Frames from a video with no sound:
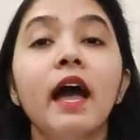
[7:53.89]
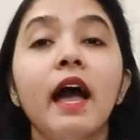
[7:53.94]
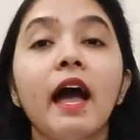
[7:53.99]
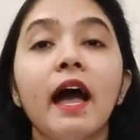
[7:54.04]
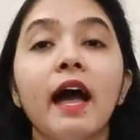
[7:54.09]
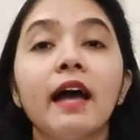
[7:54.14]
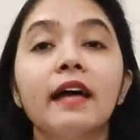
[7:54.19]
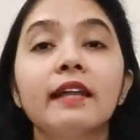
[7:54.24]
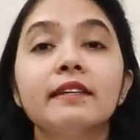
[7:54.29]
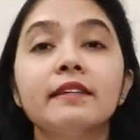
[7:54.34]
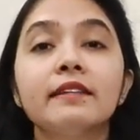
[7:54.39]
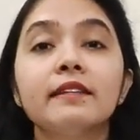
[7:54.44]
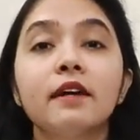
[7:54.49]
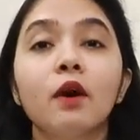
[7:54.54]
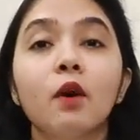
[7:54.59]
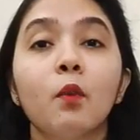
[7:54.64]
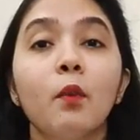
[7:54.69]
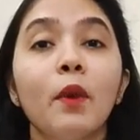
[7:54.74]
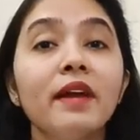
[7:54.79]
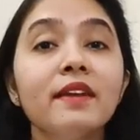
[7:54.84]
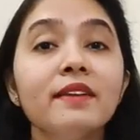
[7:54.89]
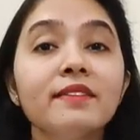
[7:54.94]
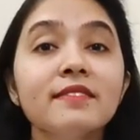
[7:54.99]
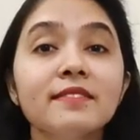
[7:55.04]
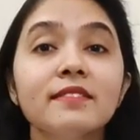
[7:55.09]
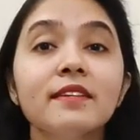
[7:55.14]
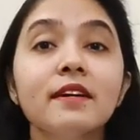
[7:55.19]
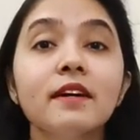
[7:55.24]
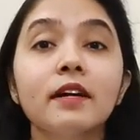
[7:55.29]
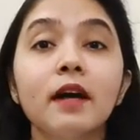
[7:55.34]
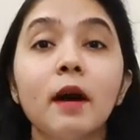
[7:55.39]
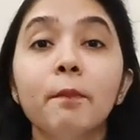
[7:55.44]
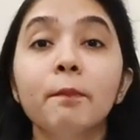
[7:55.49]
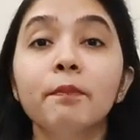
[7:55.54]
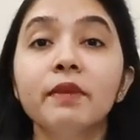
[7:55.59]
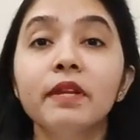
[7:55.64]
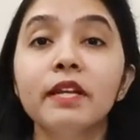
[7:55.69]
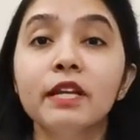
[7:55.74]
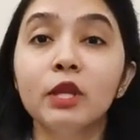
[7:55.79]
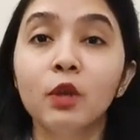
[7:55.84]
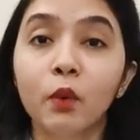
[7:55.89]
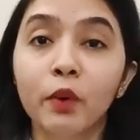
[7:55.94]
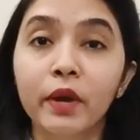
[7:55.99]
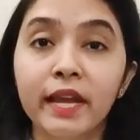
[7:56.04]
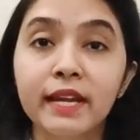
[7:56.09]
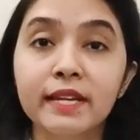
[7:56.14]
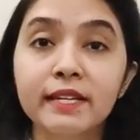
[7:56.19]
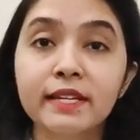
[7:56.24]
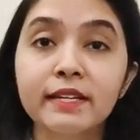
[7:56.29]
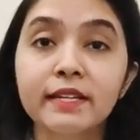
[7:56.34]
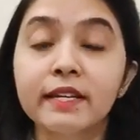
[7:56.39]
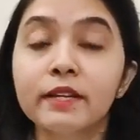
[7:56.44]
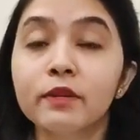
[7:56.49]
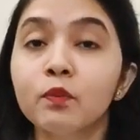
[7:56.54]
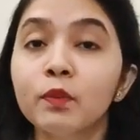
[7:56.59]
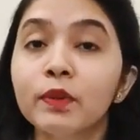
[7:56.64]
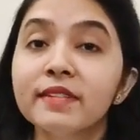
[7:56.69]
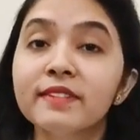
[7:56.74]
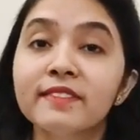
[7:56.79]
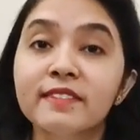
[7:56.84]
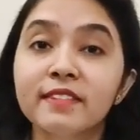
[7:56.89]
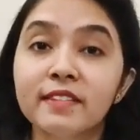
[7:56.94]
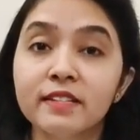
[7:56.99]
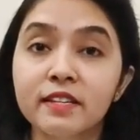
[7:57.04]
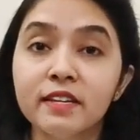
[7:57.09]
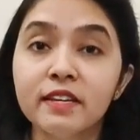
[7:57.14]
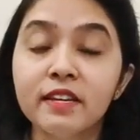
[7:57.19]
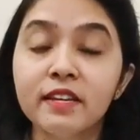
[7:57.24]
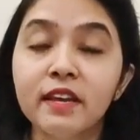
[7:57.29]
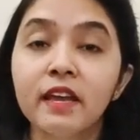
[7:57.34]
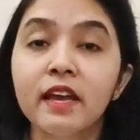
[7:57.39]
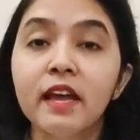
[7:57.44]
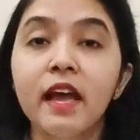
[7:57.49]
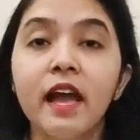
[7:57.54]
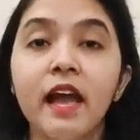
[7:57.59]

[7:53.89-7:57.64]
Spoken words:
and where is the company located, in which city.